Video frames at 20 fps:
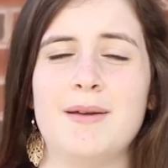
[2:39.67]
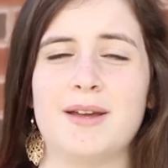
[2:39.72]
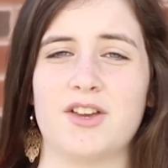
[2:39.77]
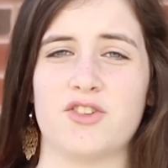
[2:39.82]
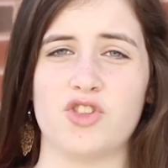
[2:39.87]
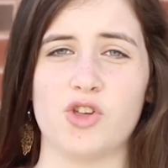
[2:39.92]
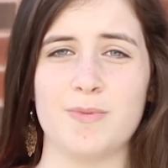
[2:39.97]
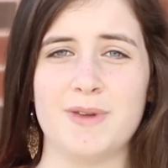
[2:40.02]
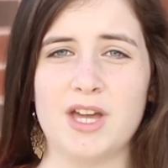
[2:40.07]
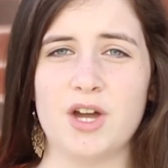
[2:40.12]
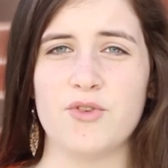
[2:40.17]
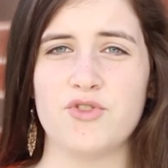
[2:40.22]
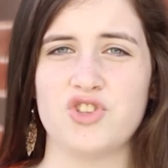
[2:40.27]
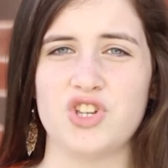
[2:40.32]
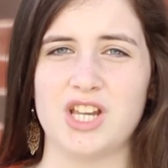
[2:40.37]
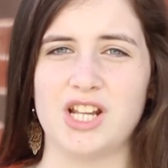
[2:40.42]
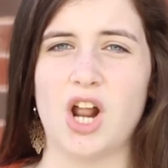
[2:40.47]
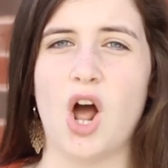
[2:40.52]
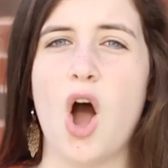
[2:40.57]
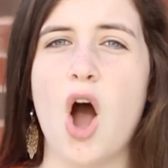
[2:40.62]
because they'll be
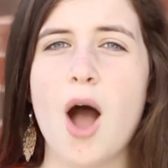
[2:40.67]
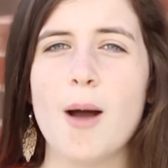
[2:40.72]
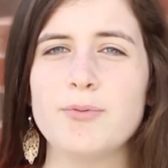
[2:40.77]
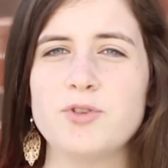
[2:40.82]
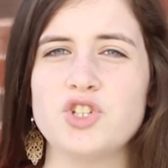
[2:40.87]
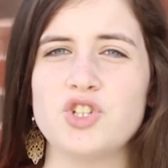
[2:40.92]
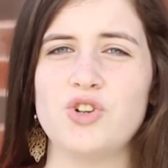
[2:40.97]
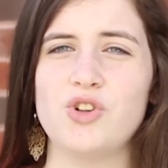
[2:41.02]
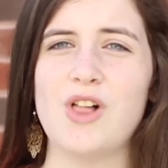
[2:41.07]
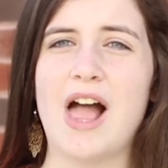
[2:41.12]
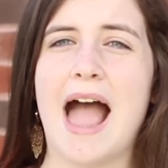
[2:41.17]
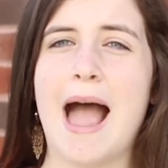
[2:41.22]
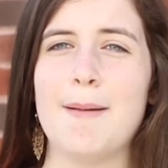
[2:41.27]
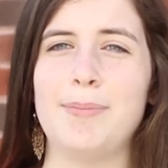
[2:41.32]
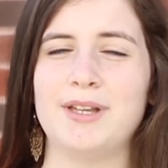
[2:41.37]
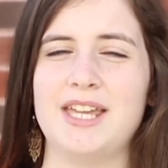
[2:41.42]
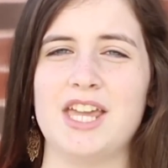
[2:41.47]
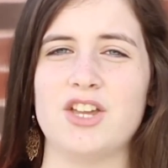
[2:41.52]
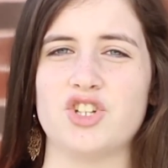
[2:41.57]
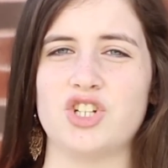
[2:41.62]
hosting an optional
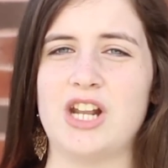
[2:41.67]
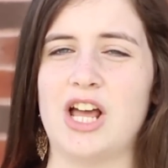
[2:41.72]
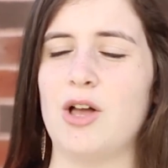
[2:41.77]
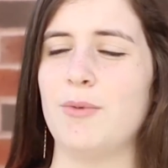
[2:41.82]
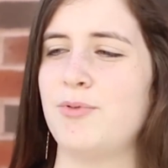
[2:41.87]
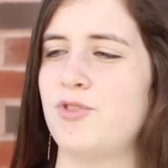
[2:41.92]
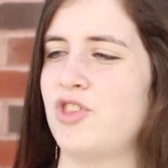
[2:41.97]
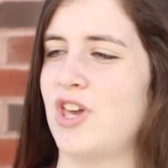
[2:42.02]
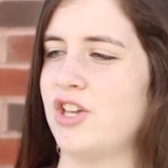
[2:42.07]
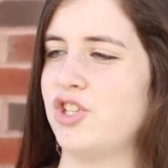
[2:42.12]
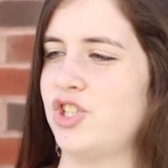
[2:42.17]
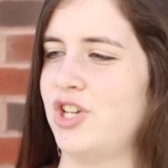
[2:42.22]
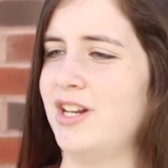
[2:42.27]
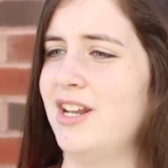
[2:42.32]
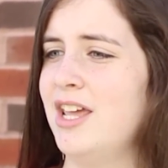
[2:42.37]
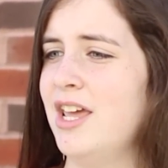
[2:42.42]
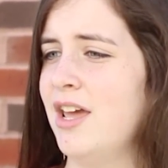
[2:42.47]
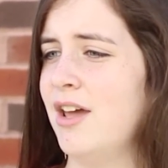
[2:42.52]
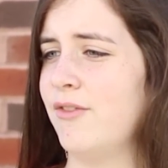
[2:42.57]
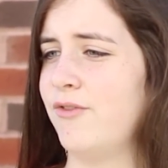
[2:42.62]
application help session
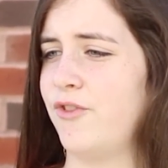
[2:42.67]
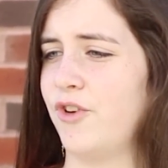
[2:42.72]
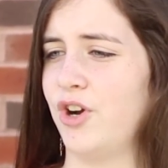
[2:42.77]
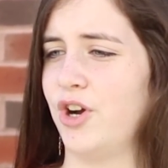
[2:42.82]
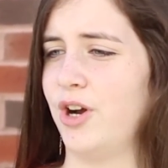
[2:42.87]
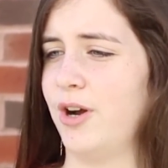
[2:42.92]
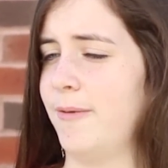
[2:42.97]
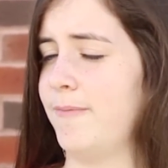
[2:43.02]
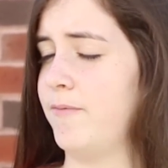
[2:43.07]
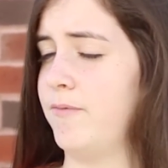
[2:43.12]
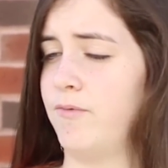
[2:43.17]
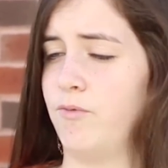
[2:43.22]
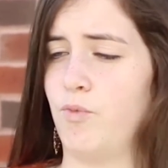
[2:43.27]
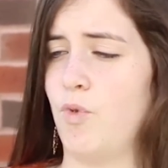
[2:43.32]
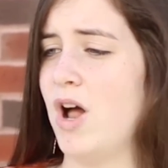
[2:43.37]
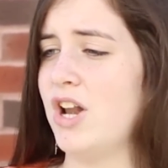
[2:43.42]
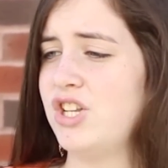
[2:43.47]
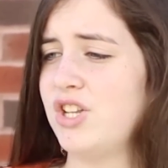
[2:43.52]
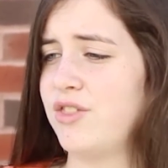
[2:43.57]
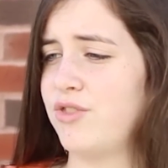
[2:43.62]
for
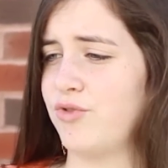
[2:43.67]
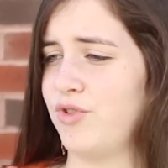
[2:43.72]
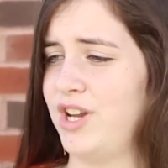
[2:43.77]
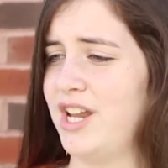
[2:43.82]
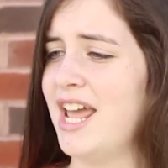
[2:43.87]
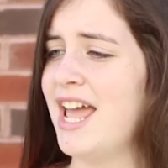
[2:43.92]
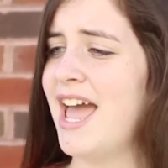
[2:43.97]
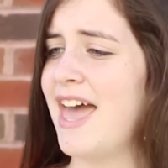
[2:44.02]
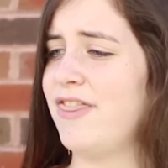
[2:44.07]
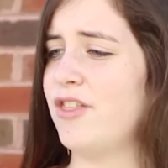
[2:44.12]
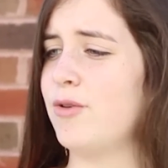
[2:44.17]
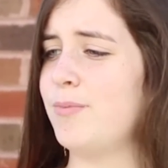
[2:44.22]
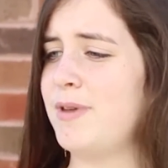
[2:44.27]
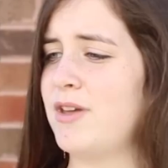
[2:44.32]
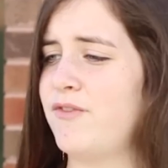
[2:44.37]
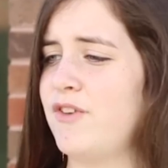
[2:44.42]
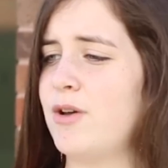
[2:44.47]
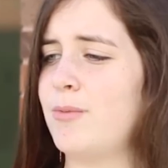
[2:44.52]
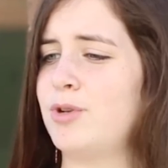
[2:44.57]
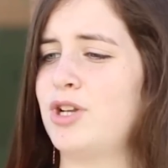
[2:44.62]
1 to 3, and they'll
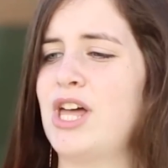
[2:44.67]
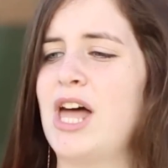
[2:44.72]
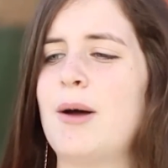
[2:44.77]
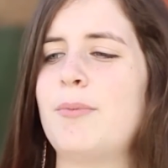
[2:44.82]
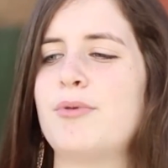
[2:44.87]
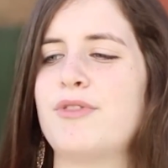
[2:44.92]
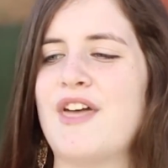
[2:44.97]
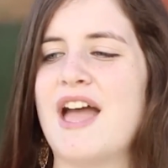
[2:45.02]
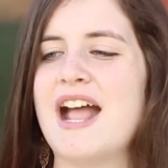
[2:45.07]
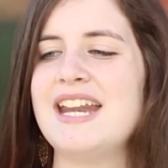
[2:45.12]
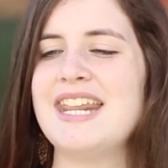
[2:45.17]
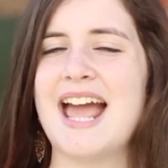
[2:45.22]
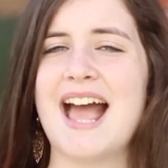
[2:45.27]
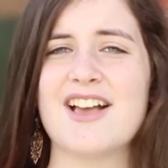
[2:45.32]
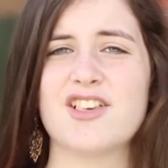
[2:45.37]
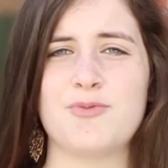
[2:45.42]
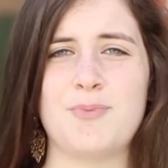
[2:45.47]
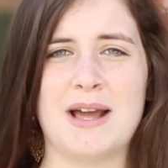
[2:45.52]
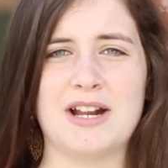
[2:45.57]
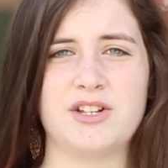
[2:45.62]
be available to help with any
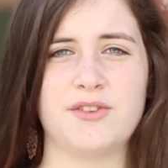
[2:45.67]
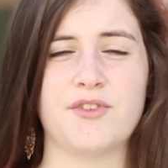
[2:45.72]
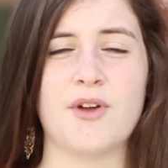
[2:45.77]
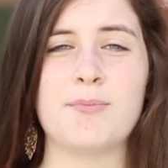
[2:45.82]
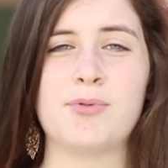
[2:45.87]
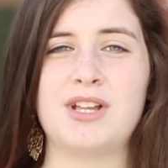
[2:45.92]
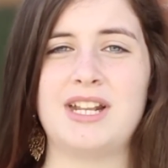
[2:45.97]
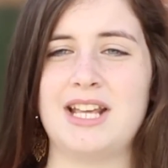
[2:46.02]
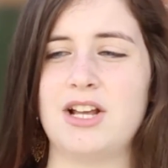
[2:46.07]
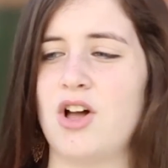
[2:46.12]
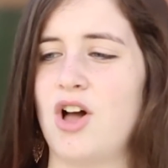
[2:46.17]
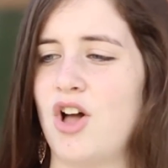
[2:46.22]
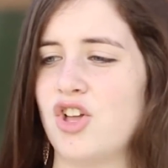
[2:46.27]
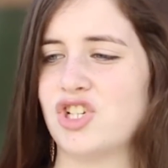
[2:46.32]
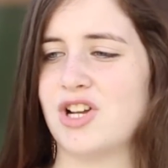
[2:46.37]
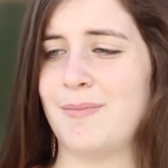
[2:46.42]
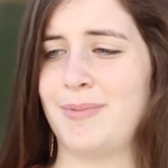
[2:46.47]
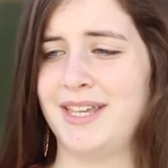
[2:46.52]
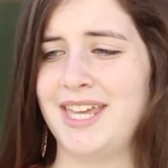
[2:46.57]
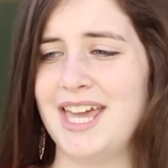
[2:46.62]
aspect of completing
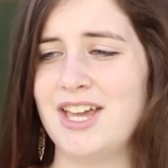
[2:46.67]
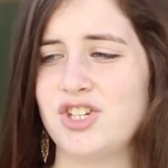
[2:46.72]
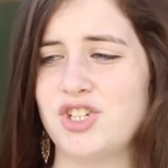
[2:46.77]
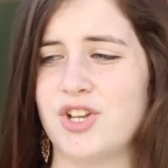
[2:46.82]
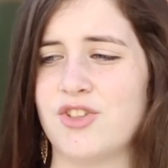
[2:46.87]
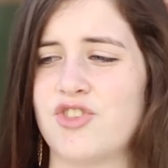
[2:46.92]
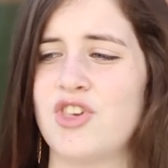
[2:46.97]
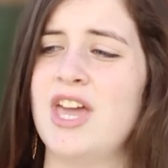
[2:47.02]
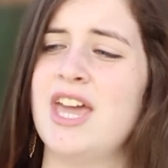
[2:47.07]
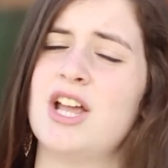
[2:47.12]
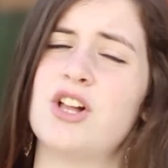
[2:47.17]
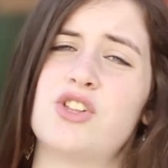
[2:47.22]
college applications,